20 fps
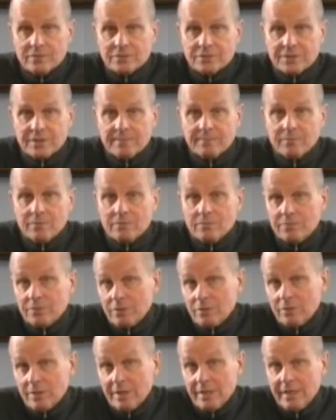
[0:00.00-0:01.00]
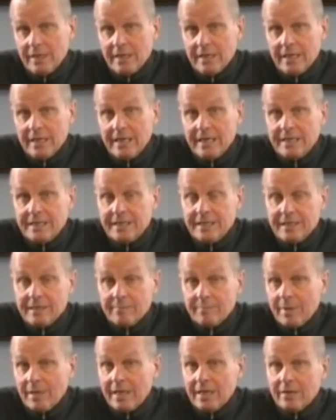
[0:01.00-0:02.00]
example, you're looking at an 18
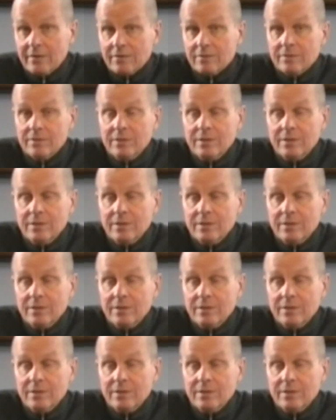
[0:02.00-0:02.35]
pound,